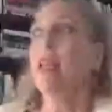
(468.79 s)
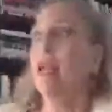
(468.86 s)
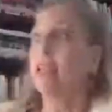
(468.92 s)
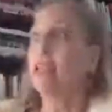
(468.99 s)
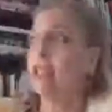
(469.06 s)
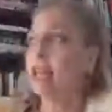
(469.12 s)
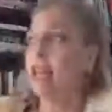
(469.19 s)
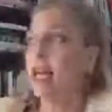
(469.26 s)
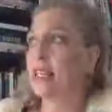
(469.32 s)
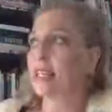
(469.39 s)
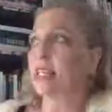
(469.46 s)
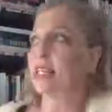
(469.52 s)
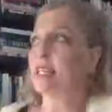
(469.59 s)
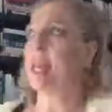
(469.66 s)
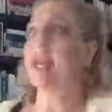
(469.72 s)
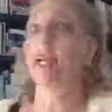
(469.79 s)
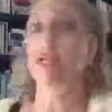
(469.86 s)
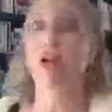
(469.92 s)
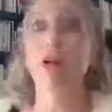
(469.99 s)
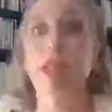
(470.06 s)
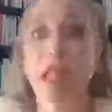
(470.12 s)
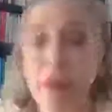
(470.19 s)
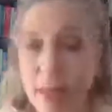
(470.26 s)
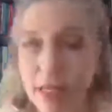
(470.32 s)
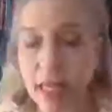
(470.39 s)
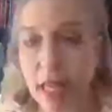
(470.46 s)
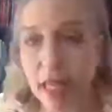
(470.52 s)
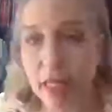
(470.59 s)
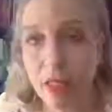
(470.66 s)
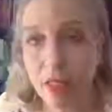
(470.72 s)
It's the day I go and get my
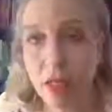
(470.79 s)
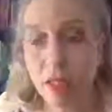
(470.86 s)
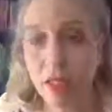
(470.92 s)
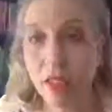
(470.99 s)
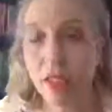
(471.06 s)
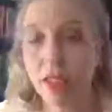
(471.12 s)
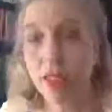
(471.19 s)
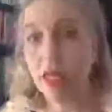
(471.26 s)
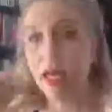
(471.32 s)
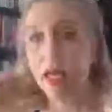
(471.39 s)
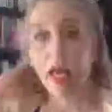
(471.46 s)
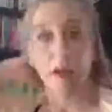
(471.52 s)
diagnosis.